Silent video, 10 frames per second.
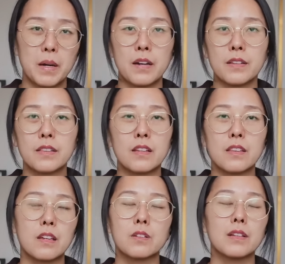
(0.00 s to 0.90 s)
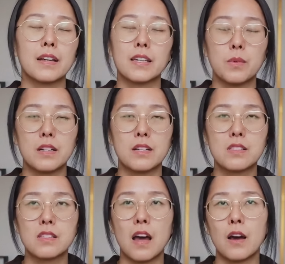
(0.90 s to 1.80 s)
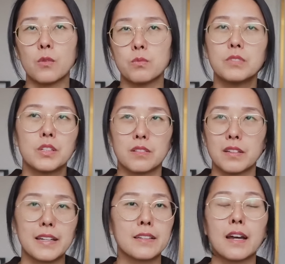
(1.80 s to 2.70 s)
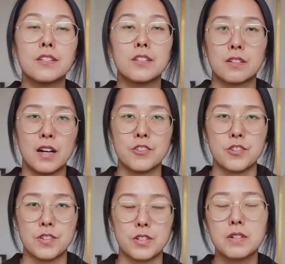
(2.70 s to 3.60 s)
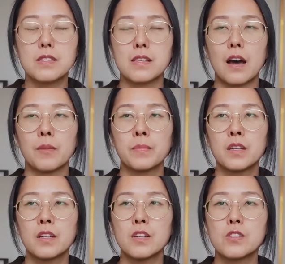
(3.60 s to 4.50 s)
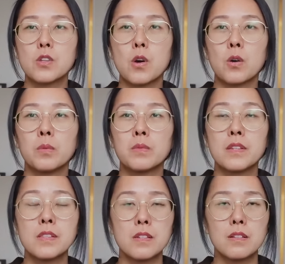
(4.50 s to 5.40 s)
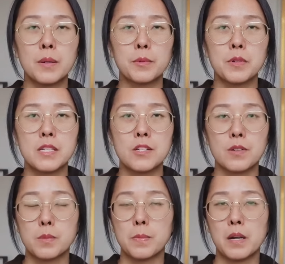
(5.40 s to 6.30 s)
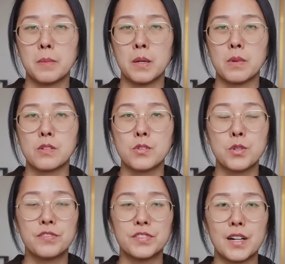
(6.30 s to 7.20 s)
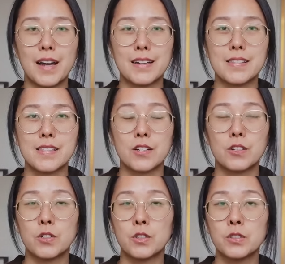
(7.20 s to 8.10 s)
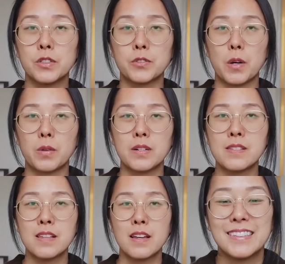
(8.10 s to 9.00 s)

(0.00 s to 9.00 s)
but they don't like it when it's like 90 or 100 degrees out. So this year I'm going to experiment with 2 varieties that are early growers.